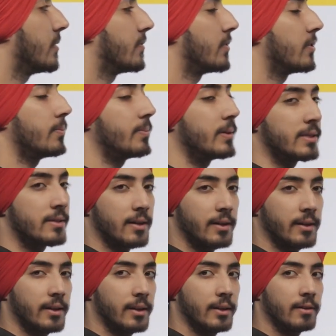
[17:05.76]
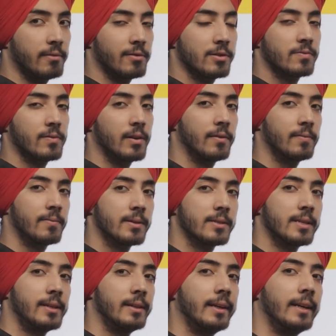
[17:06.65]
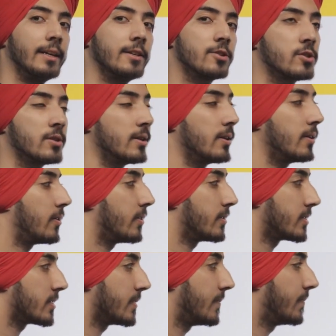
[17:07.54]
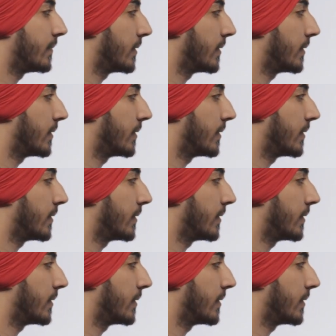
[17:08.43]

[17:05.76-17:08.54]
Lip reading: it for rupees 30, there was 5% additional loss.